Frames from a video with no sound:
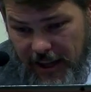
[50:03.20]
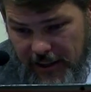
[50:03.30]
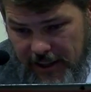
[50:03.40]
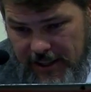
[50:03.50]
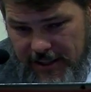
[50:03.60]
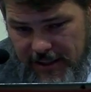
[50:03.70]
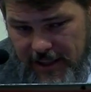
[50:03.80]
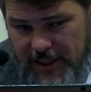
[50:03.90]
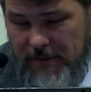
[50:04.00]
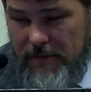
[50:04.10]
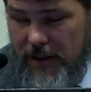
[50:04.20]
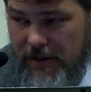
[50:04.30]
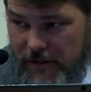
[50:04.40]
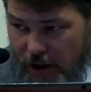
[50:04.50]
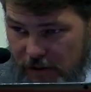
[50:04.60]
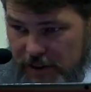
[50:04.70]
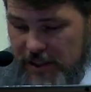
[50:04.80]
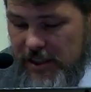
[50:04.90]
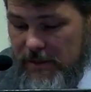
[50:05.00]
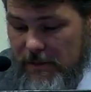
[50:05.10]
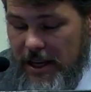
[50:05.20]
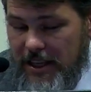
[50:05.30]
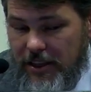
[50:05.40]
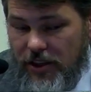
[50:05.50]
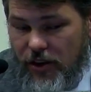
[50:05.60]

This involves us in making